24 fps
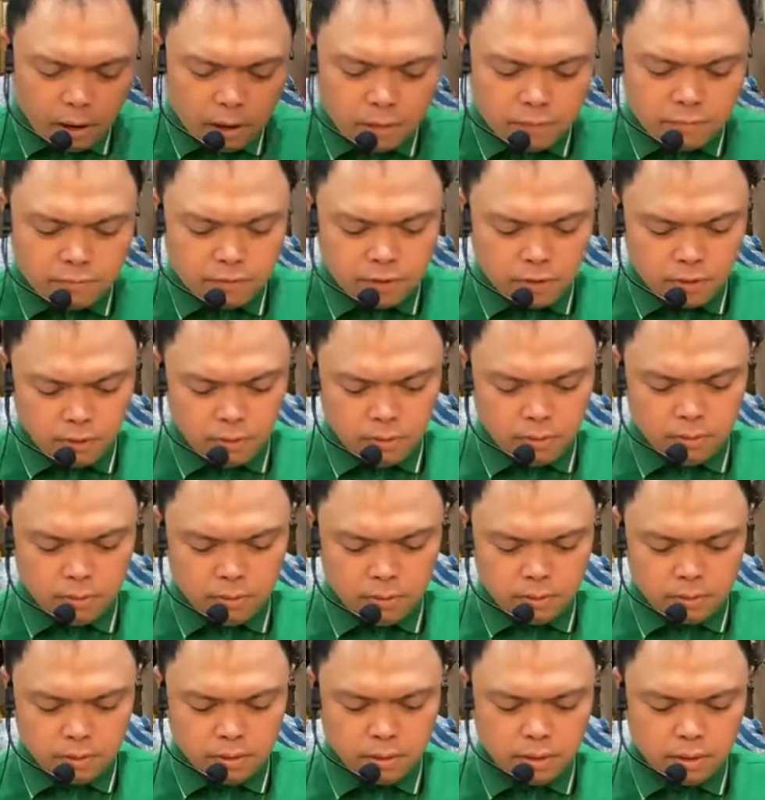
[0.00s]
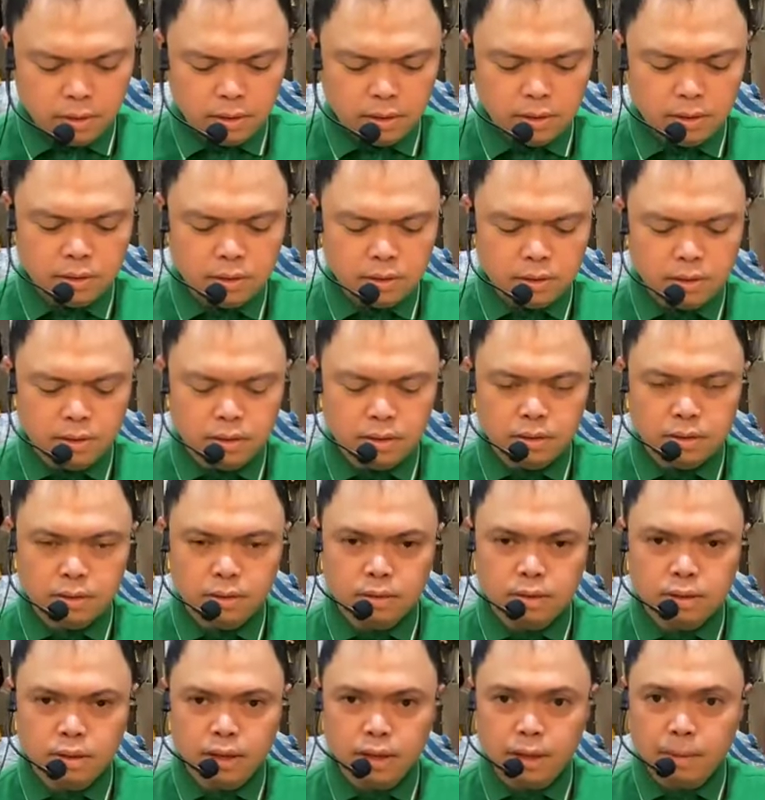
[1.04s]
all of you
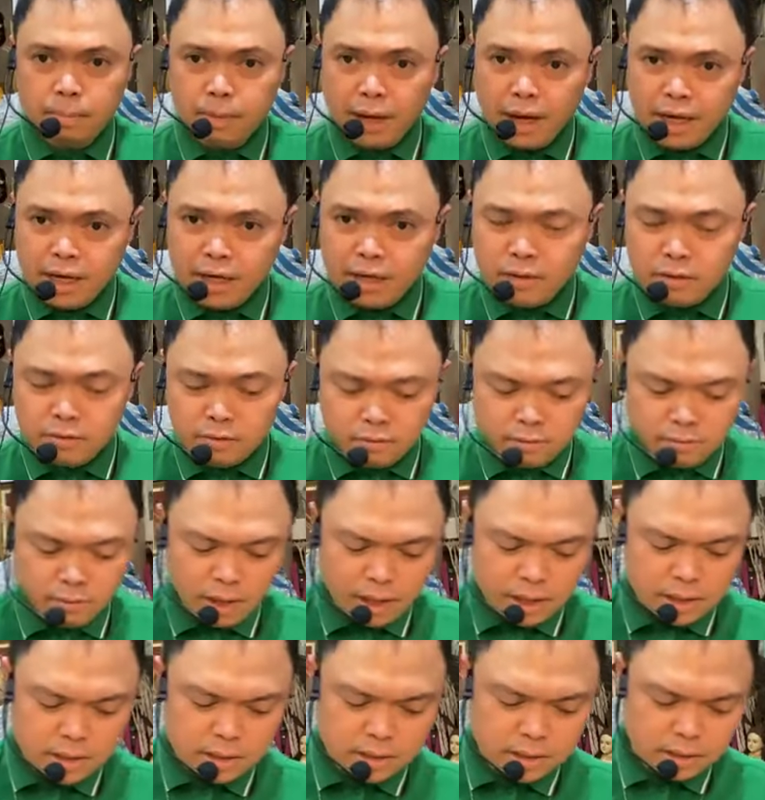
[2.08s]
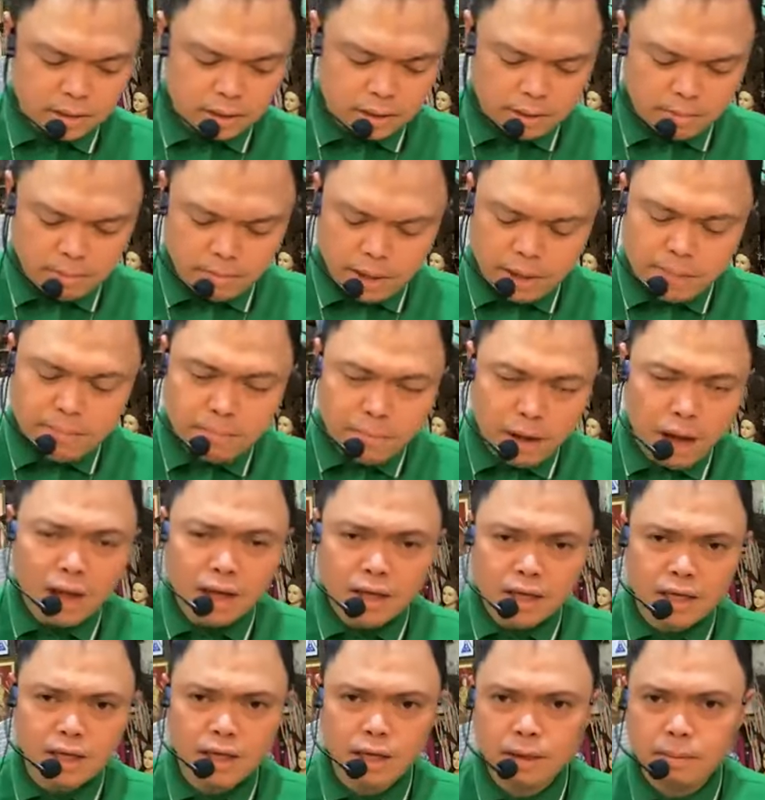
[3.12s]
abide in Christ by
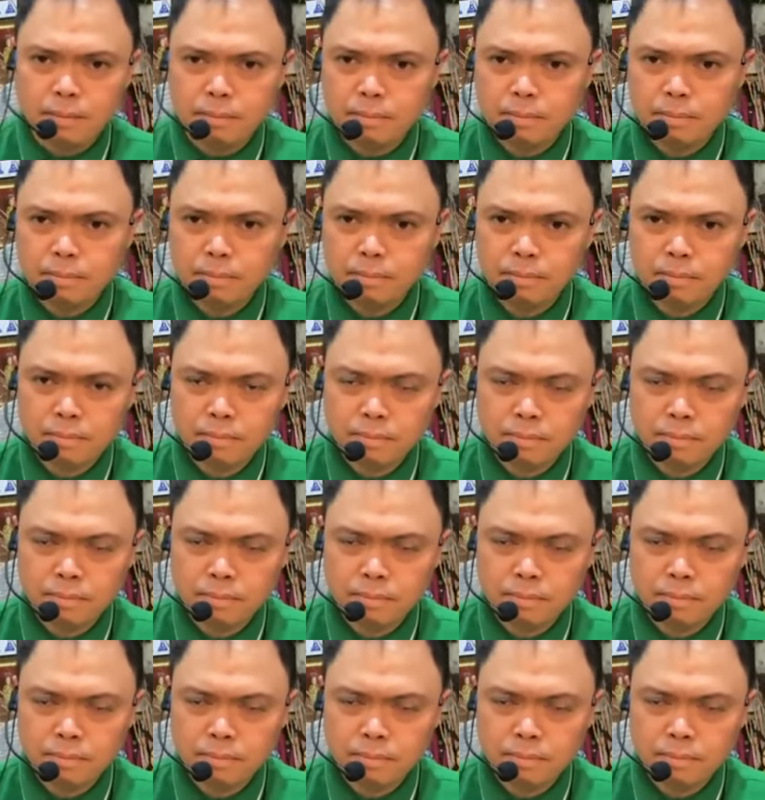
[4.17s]
mocking him?